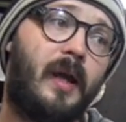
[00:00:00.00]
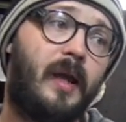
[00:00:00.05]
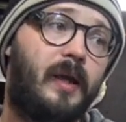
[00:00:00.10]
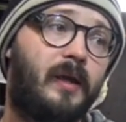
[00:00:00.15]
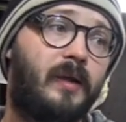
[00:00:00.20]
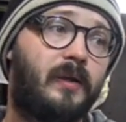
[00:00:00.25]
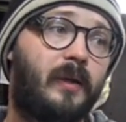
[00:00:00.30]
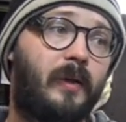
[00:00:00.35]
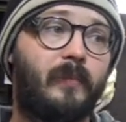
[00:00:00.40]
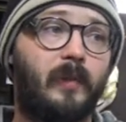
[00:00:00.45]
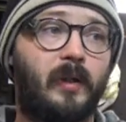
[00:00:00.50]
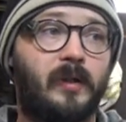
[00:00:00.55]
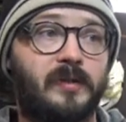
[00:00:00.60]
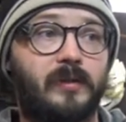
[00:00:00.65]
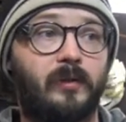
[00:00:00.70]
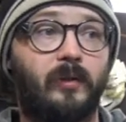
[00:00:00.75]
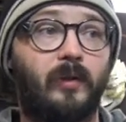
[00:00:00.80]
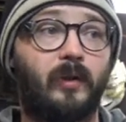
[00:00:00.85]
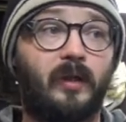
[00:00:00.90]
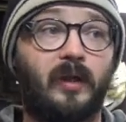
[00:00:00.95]
and I'm
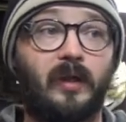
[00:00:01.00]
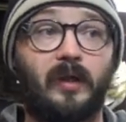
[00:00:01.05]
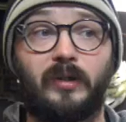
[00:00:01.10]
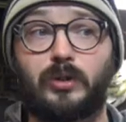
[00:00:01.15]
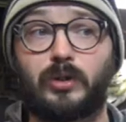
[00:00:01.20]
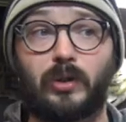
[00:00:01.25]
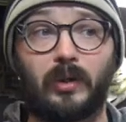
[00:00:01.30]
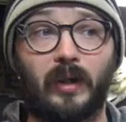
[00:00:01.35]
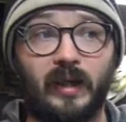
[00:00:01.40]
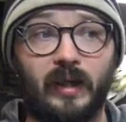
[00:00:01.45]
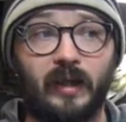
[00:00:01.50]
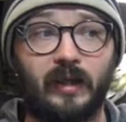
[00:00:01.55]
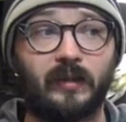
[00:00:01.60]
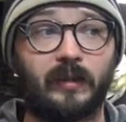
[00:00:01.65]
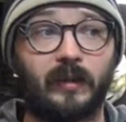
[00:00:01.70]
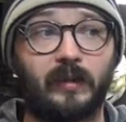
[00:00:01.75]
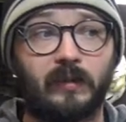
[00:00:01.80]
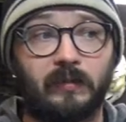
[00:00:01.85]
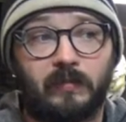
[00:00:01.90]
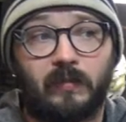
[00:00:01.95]
also learning a trade
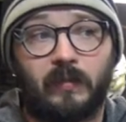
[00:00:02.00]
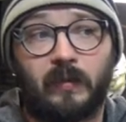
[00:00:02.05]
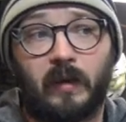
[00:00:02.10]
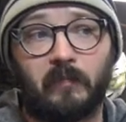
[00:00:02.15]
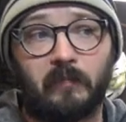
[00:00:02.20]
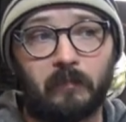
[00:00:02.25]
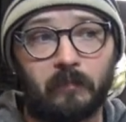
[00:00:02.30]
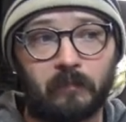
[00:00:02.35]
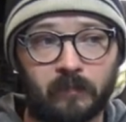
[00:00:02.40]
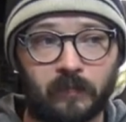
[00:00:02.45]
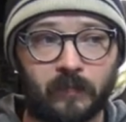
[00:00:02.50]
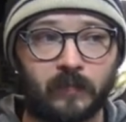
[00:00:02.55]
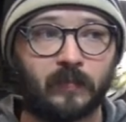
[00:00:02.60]
that I'm